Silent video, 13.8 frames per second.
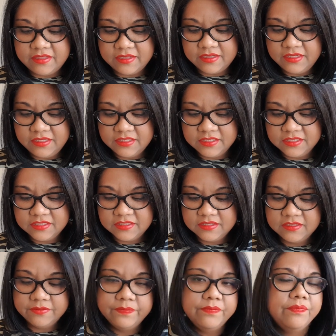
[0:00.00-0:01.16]
this.
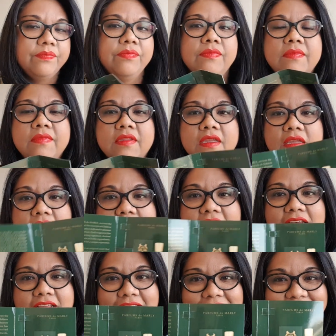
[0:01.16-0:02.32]

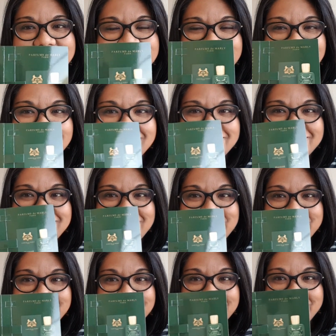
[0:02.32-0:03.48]
Nice,
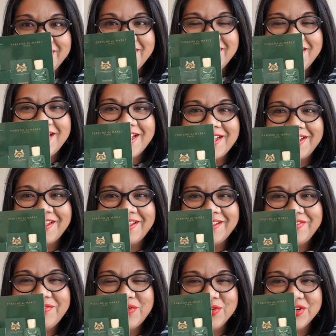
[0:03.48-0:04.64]
deep,
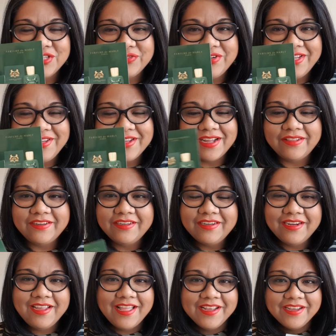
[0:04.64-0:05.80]
forest green color.
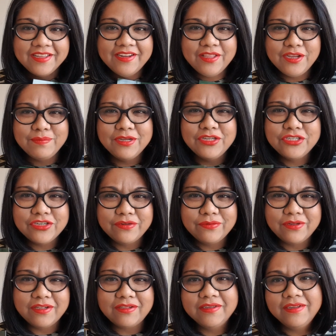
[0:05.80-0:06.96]
Kind of like my shirt.
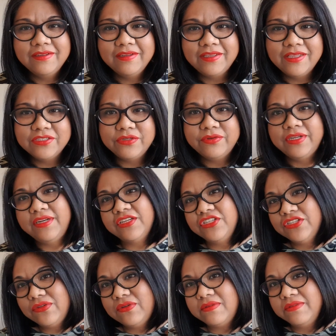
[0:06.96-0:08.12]
Well, it's greenish.
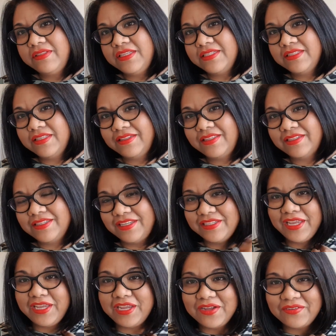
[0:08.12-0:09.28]
Oh, this thing's
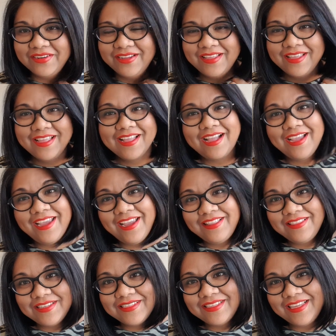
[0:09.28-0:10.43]
hanging out. I hate
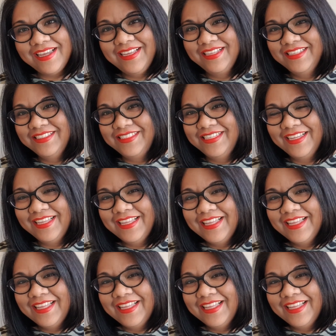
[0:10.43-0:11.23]
these things.